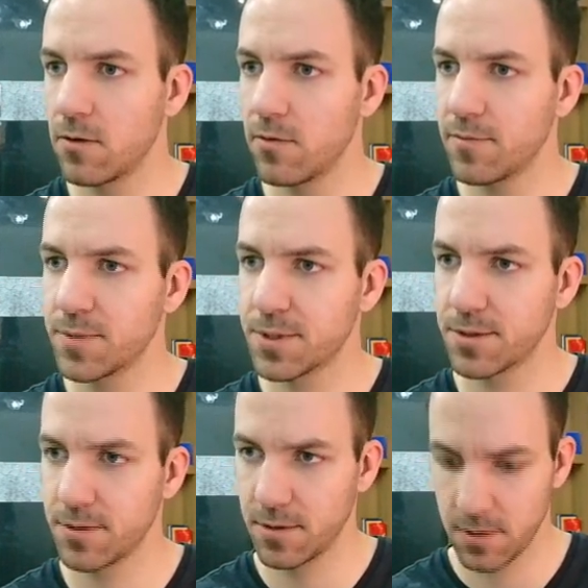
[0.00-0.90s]
Whoops.
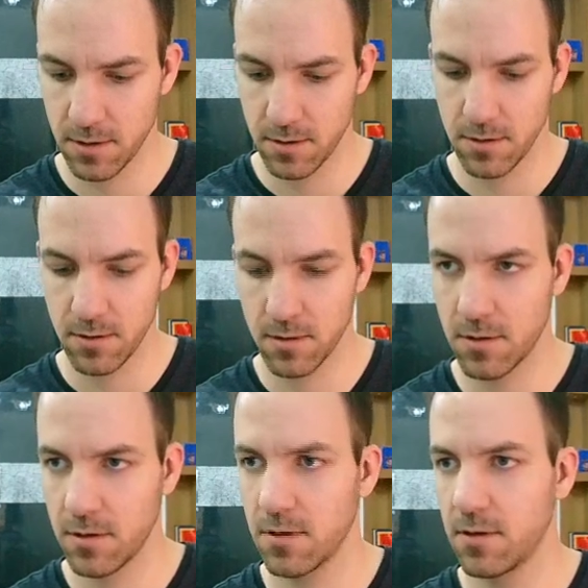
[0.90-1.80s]

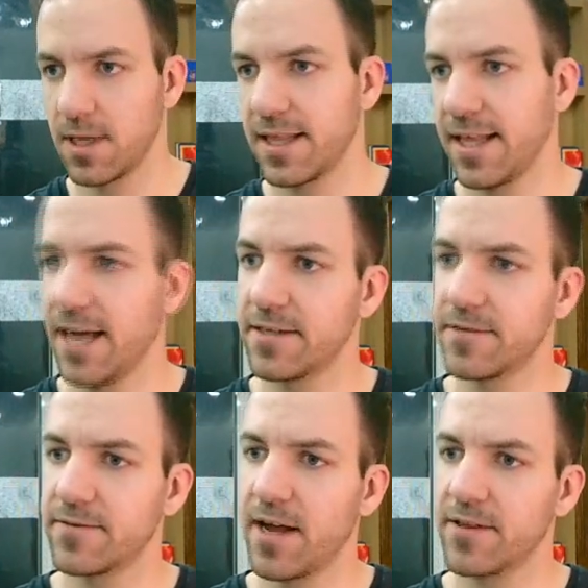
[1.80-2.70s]
Like that,
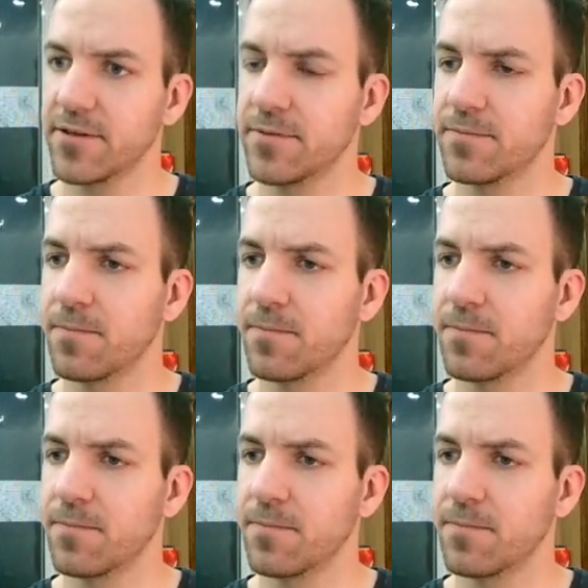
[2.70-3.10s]
rather.